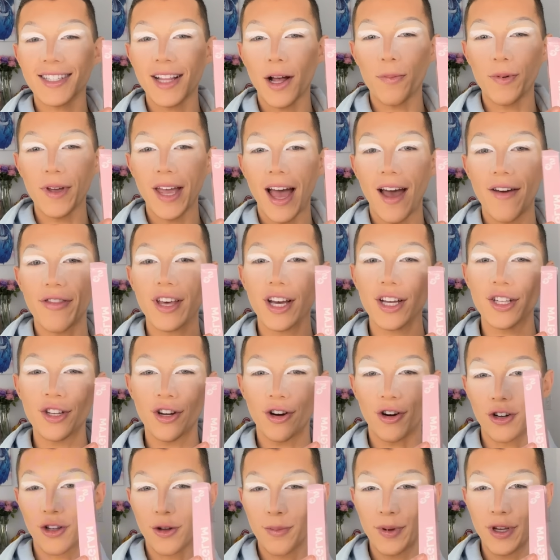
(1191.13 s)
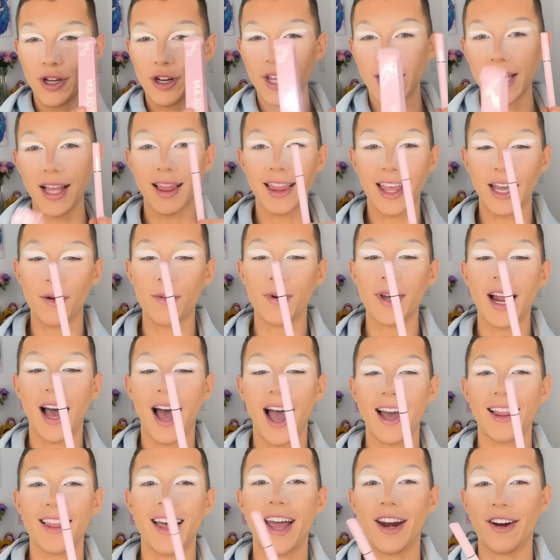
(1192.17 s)
up, we have the Eternal Beauty Liquid
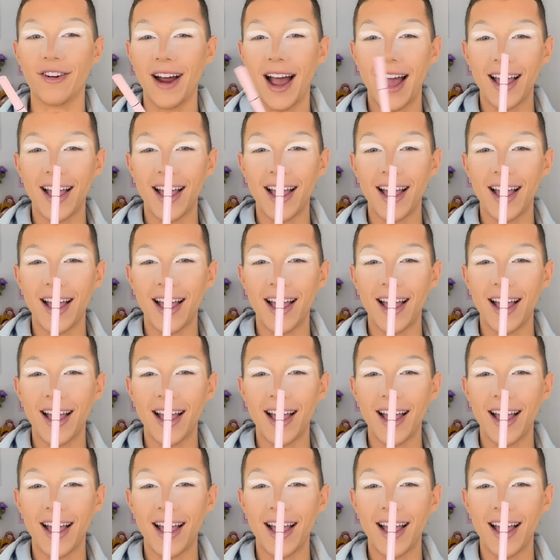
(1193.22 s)
Eyeliner. I